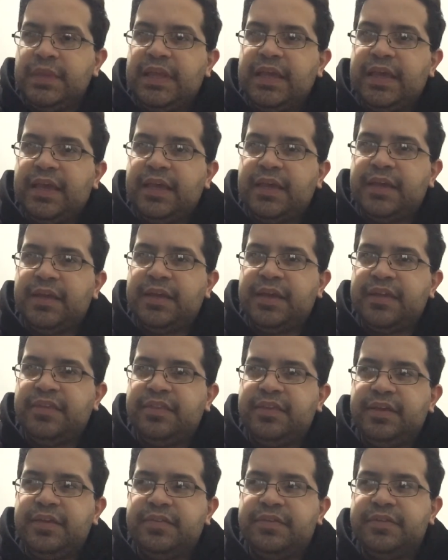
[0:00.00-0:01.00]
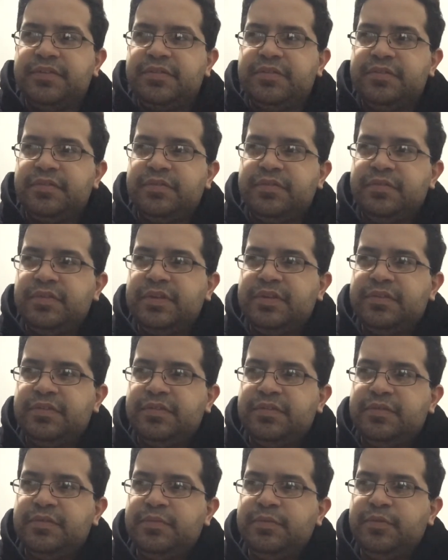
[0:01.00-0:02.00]
And I think this
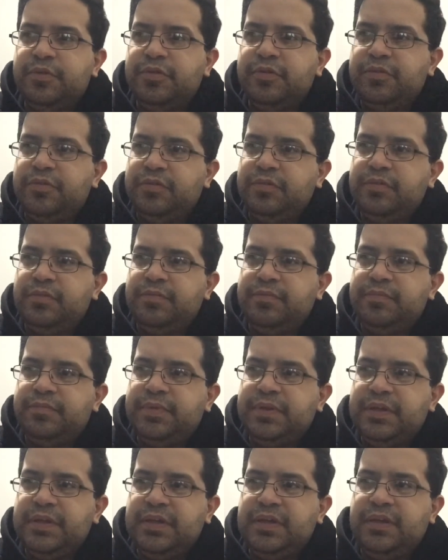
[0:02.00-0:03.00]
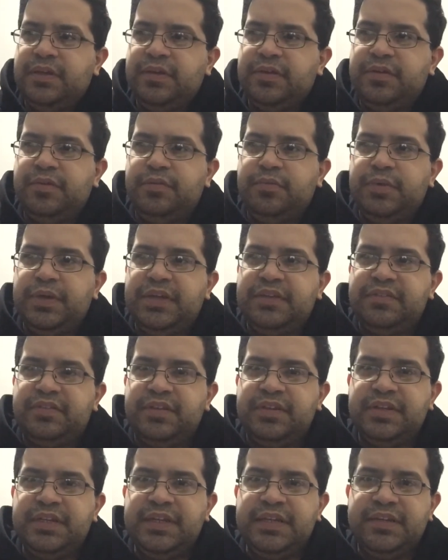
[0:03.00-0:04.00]
will be a good way
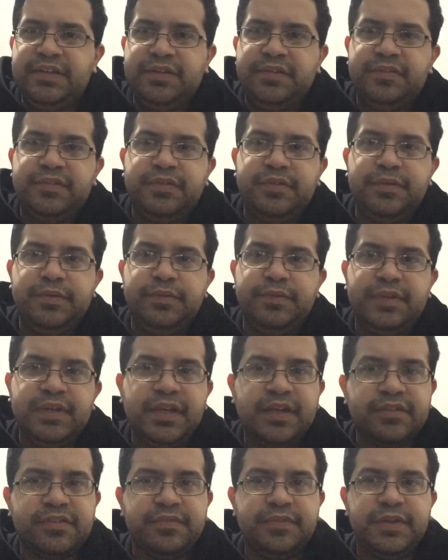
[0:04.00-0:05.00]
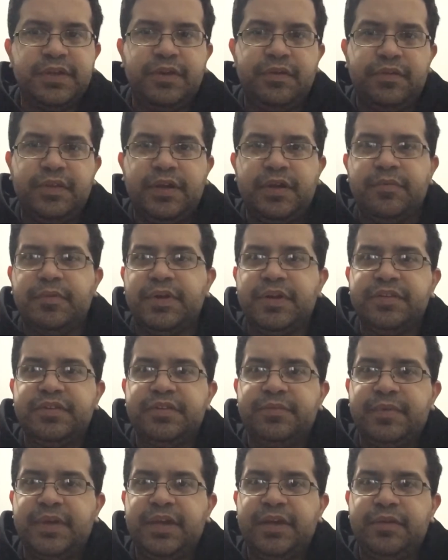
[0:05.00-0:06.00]
to lead into the next video that I wanted
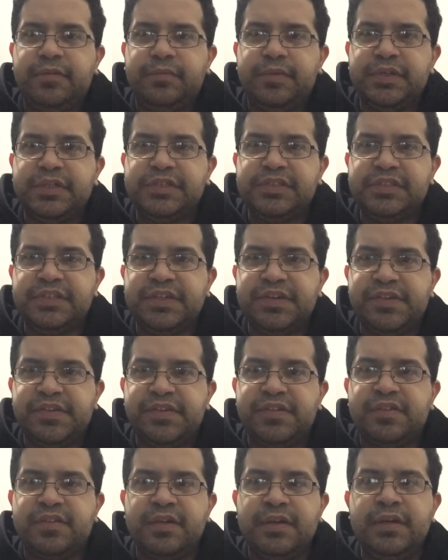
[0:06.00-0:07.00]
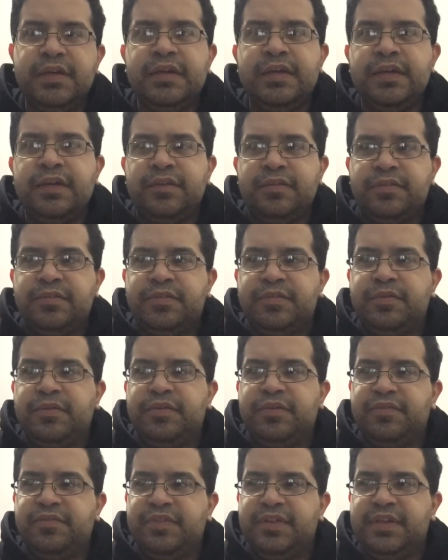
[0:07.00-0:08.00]
to make, which is
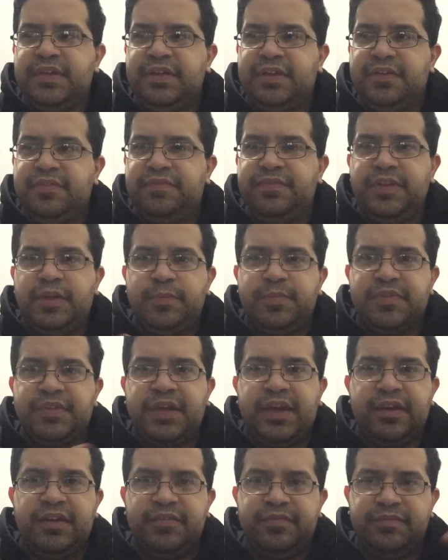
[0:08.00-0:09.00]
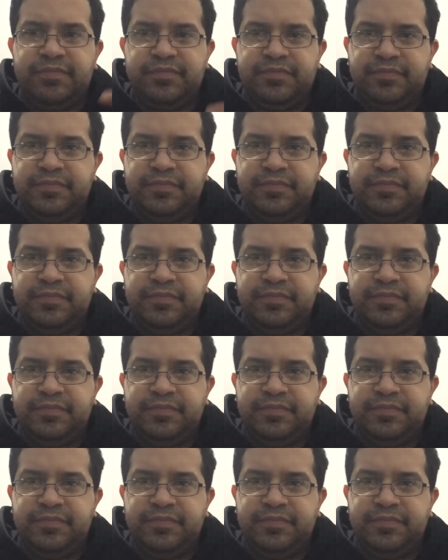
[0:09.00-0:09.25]
sort of the flip side of